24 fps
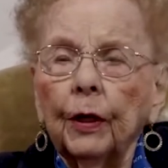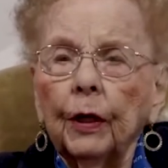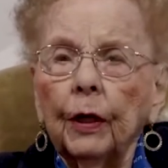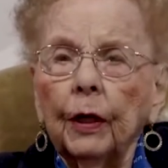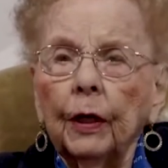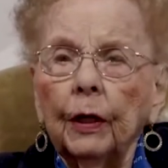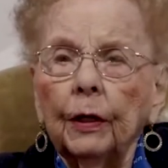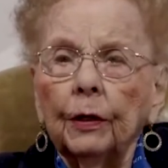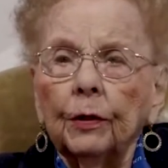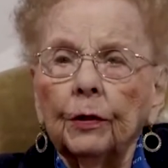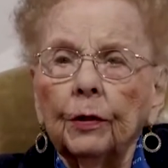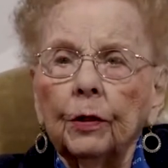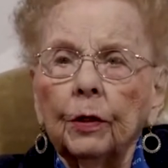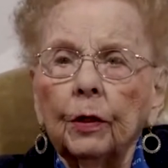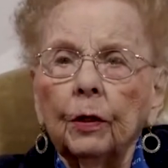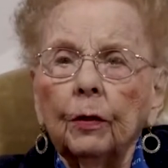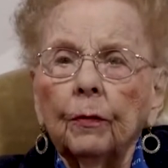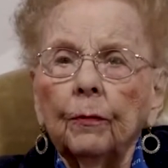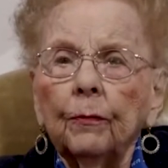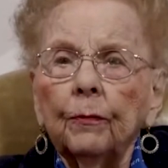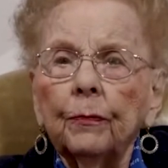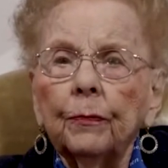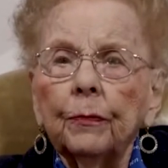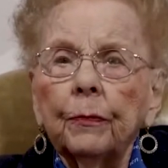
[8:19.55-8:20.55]
at
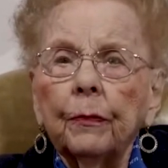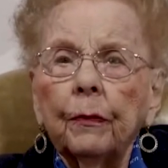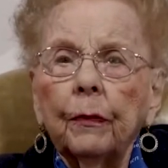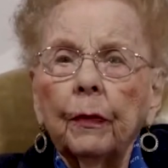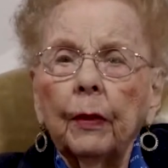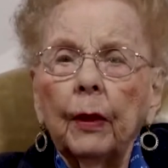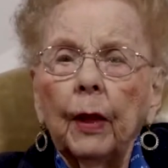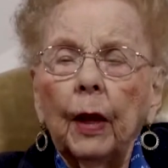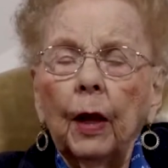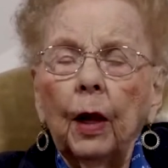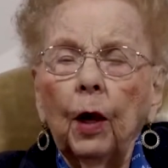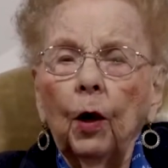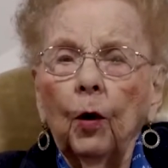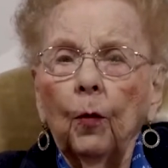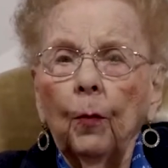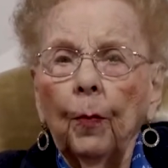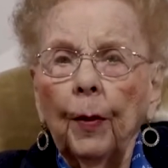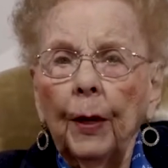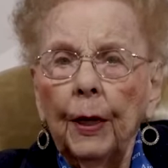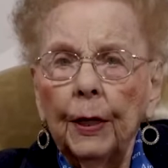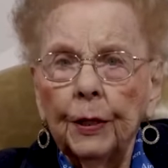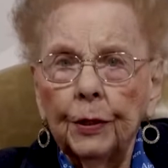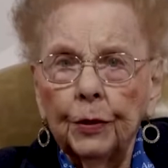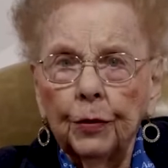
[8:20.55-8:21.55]
El
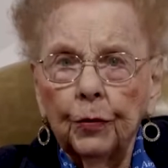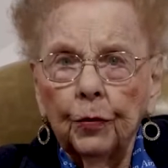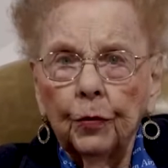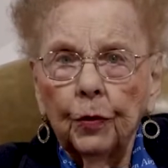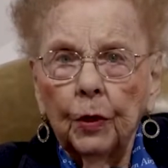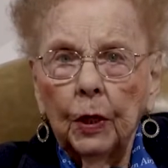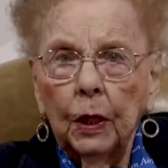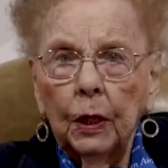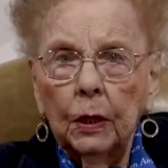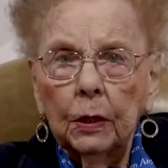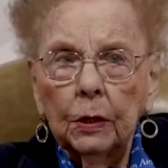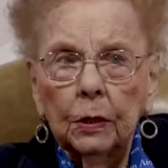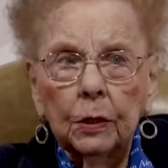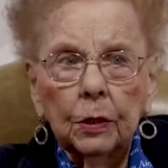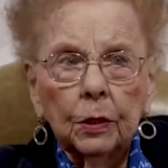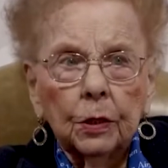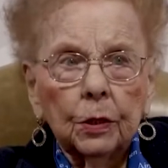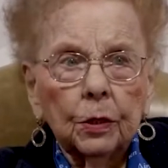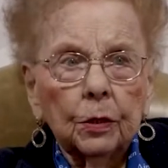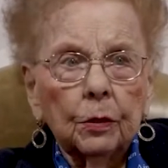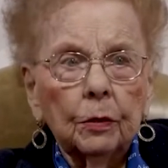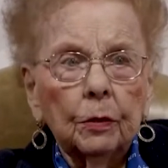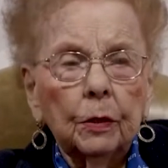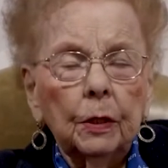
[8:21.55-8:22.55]
Paso,
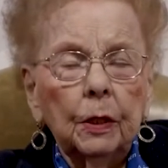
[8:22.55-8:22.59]
Texas,